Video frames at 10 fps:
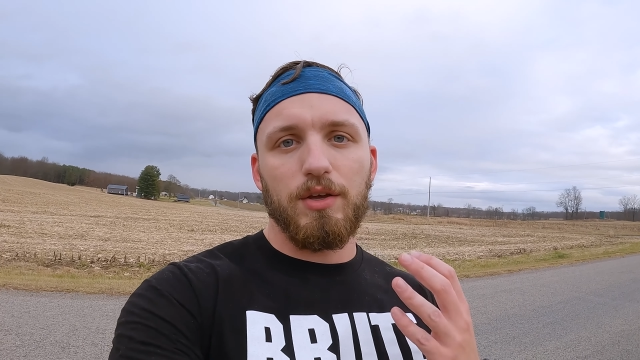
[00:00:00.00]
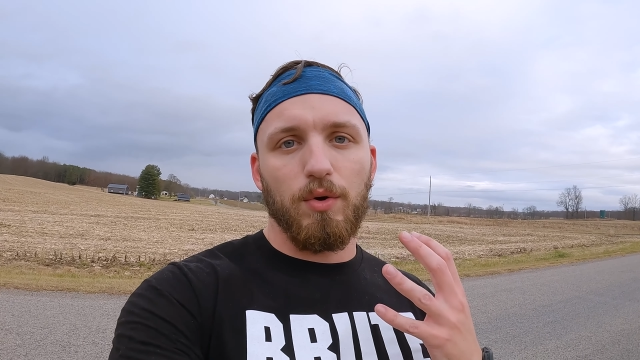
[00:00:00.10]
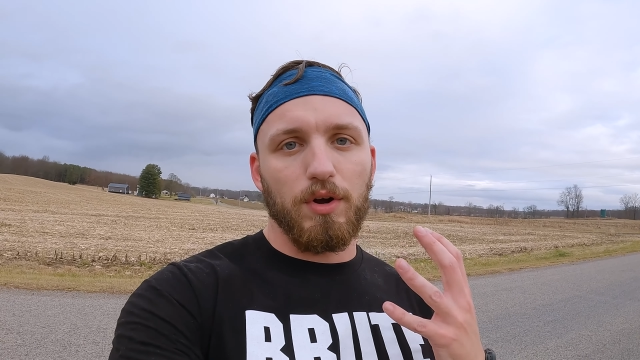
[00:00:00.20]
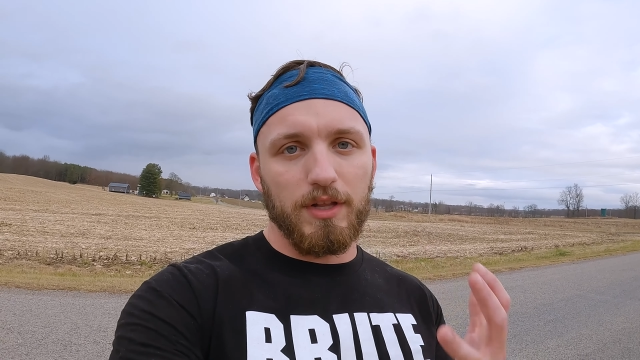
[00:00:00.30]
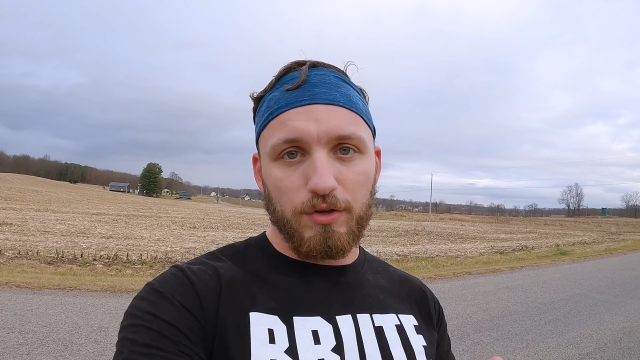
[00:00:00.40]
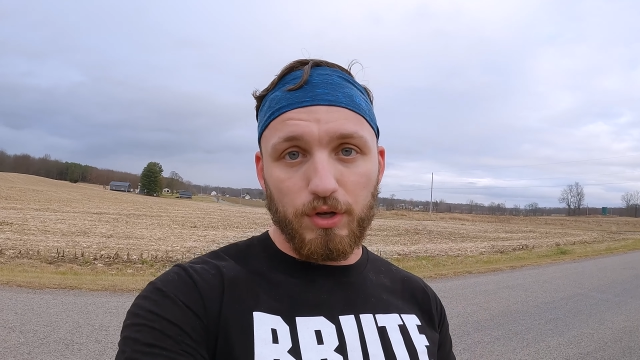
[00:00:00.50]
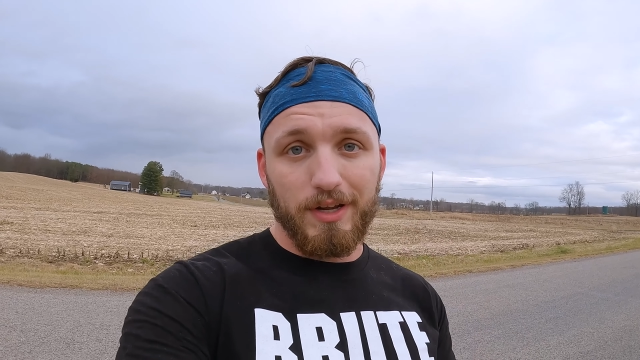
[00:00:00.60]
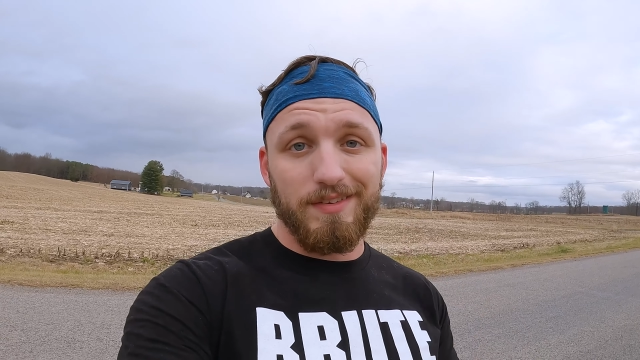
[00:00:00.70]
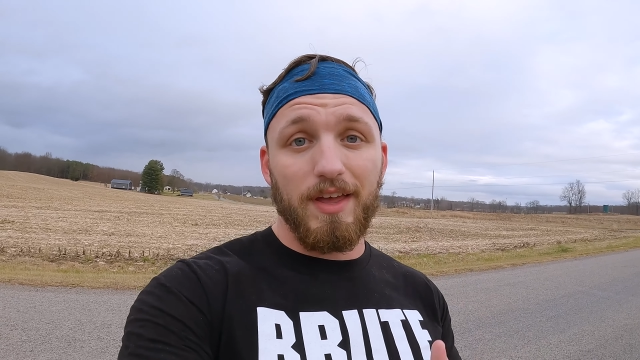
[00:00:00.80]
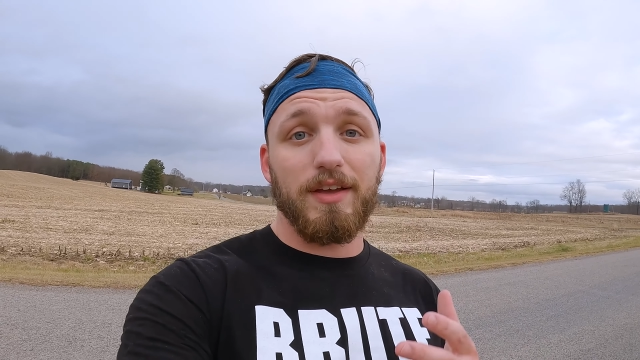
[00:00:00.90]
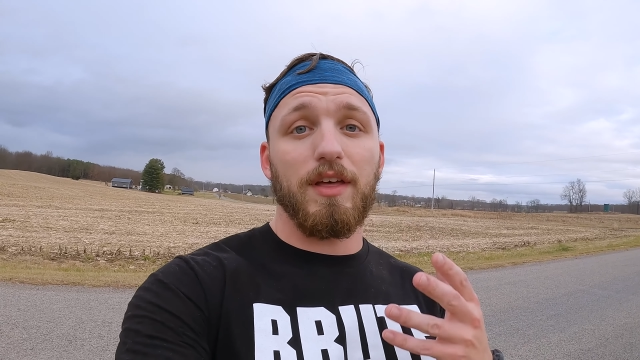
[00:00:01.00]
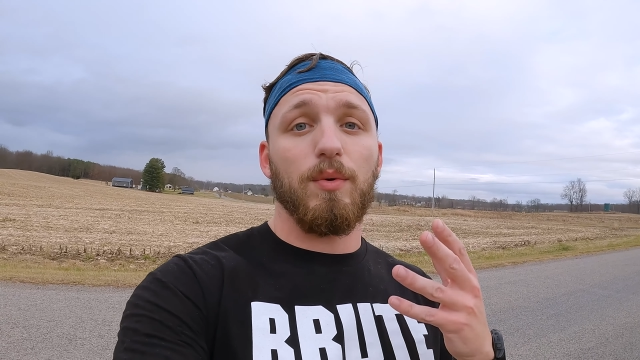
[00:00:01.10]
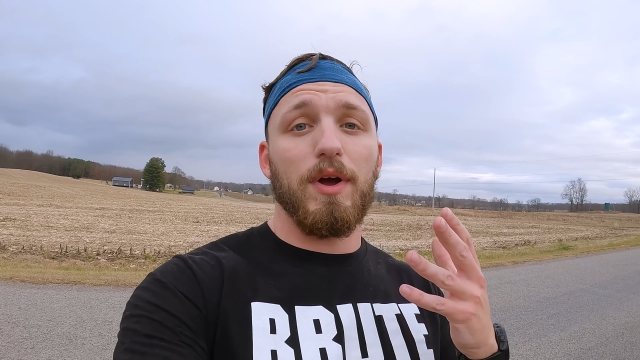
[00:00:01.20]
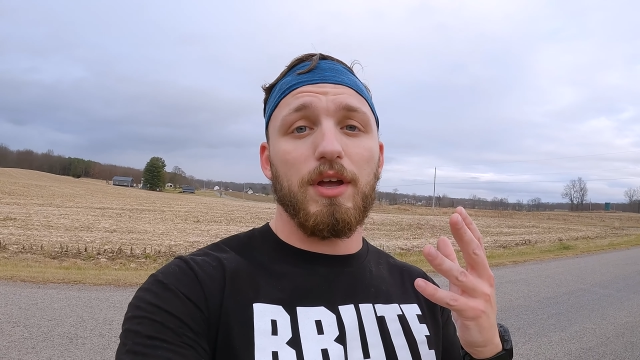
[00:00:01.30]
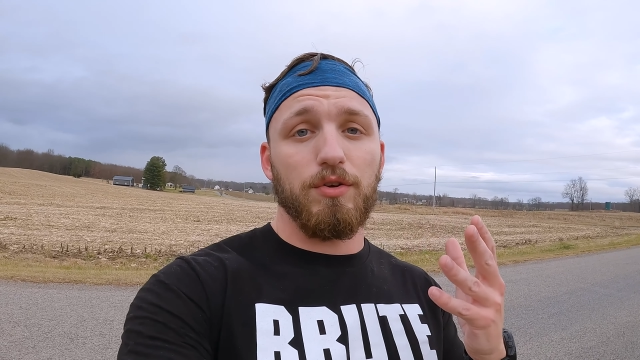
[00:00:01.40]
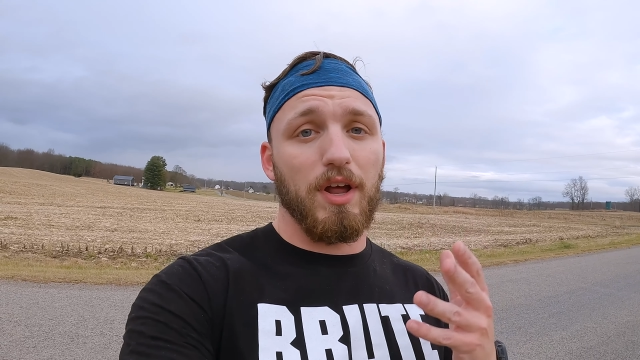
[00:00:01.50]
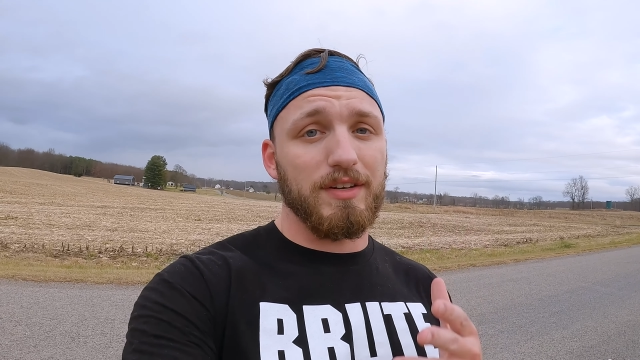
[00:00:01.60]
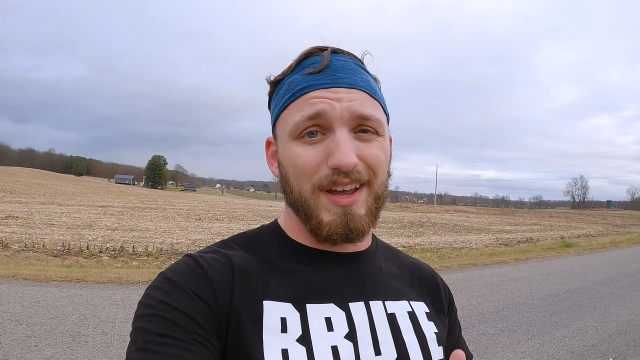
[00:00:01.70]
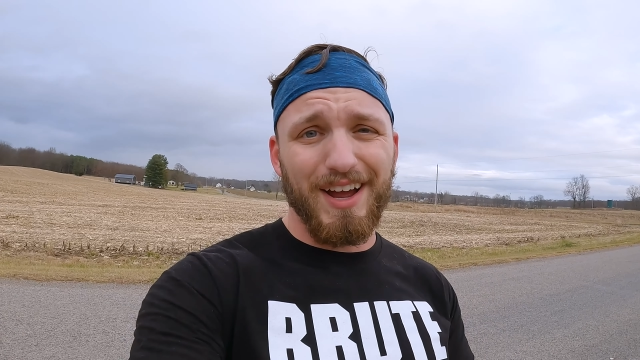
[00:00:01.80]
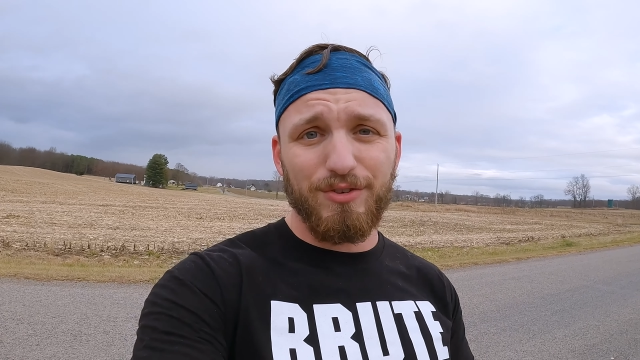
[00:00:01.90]
your electrolyte intake, that way you're
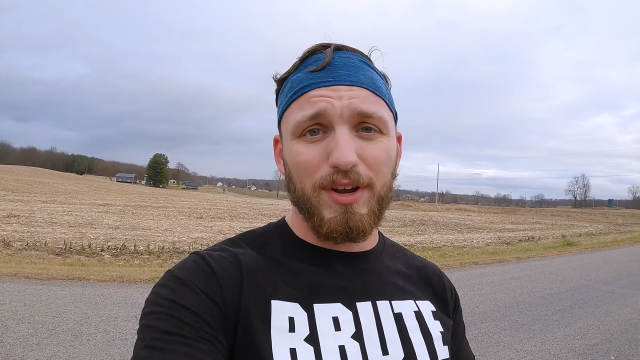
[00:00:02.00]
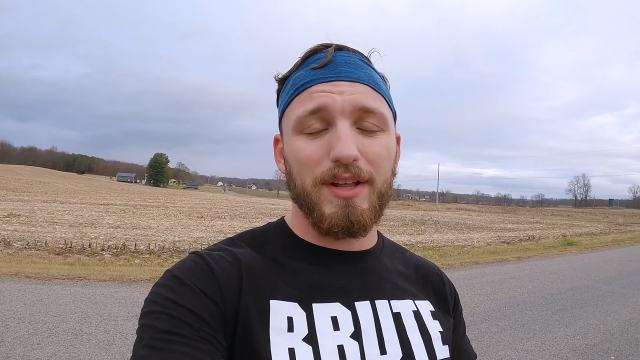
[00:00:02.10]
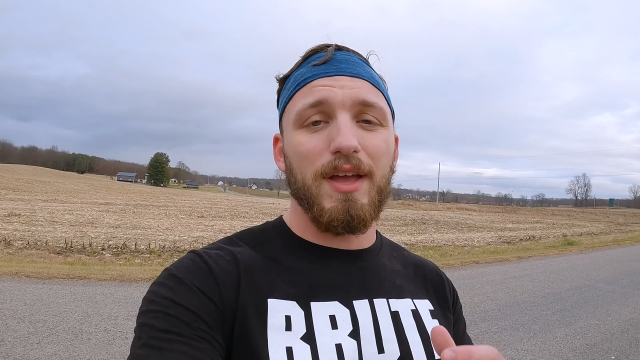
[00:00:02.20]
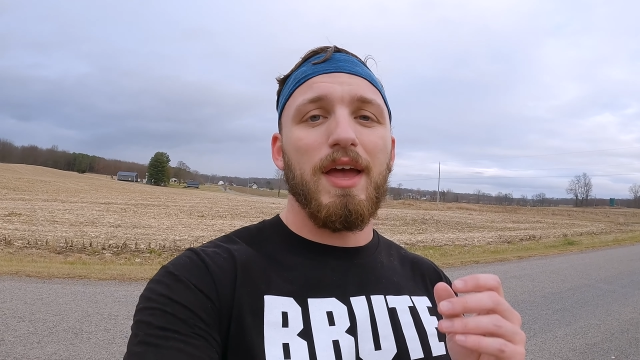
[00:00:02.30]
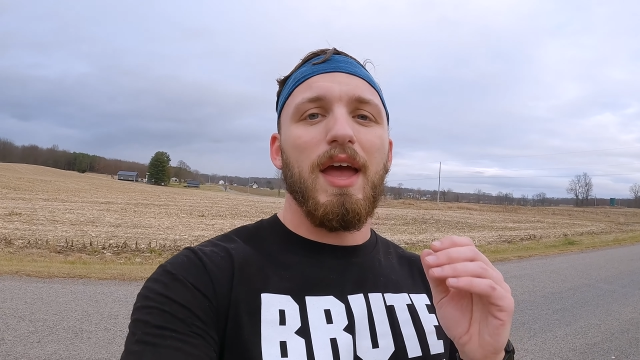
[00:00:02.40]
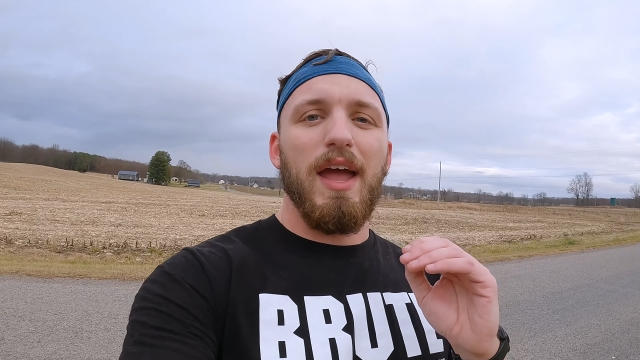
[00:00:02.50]
not dehydrated,